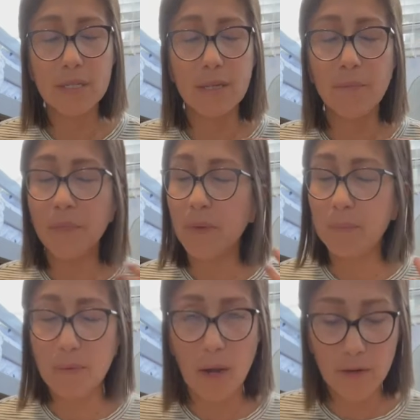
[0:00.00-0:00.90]
to
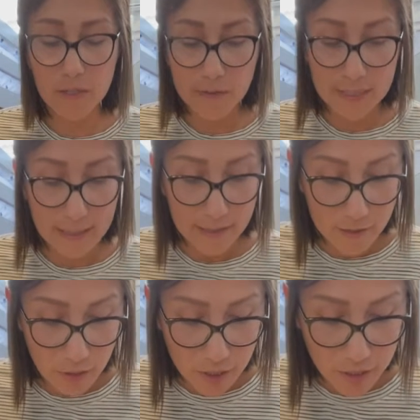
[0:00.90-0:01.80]
be models for sentence
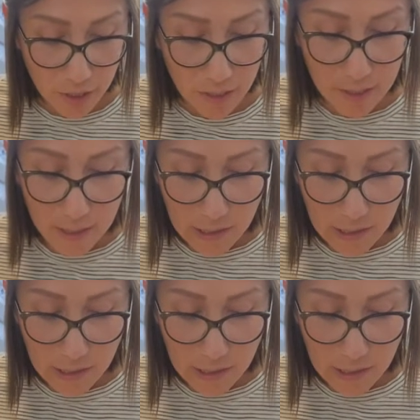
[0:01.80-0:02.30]
structure,